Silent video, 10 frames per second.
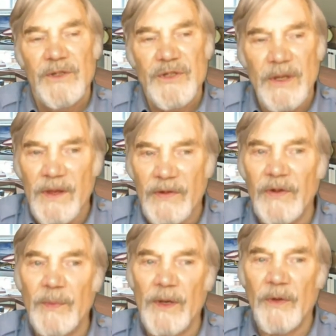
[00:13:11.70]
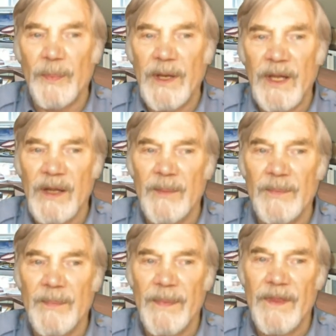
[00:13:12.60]
So this is what has
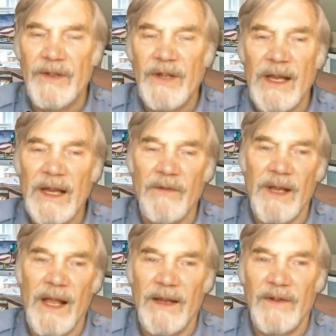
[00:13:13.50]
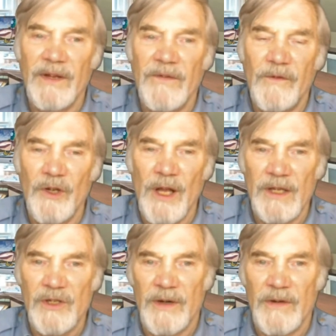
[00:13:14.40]
become the daily reality for
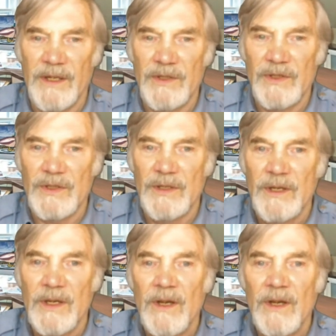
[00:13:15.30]
Nigerians.